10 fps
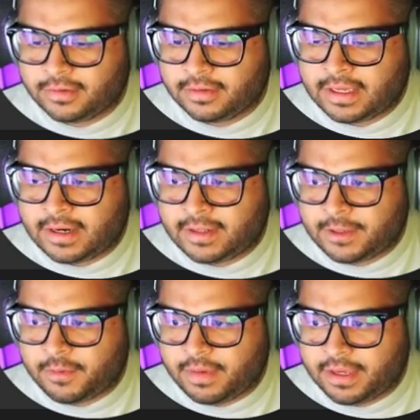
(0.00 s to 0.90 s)
edit that
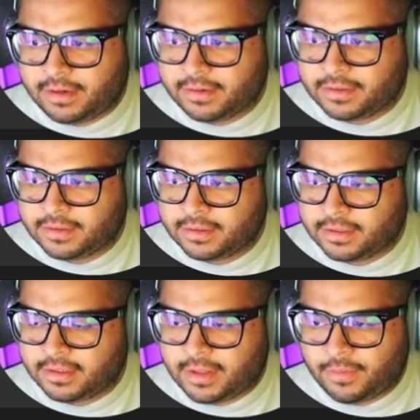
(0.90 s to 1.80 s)
you made.
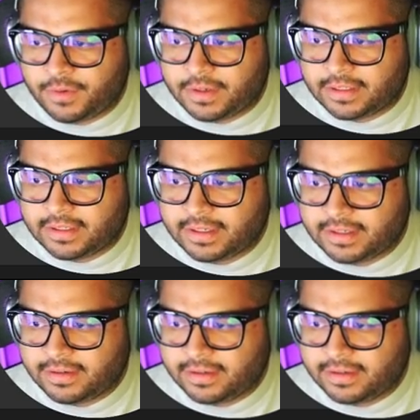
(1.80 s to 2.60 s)
And then when you click it,